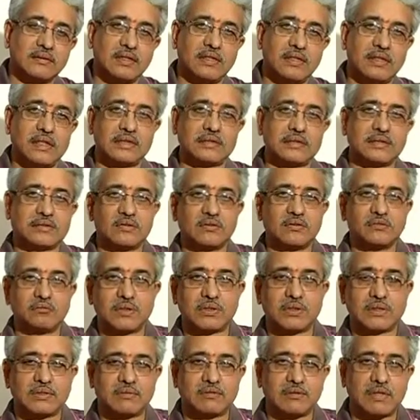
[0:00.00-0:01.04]
Let us
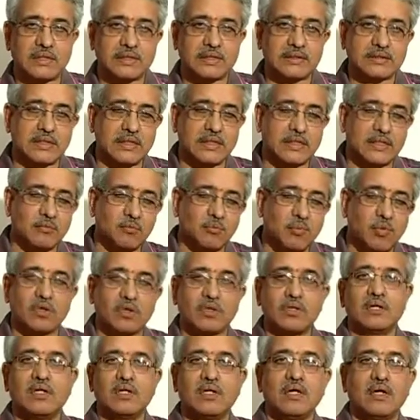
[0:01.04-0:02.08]
project our attention a little more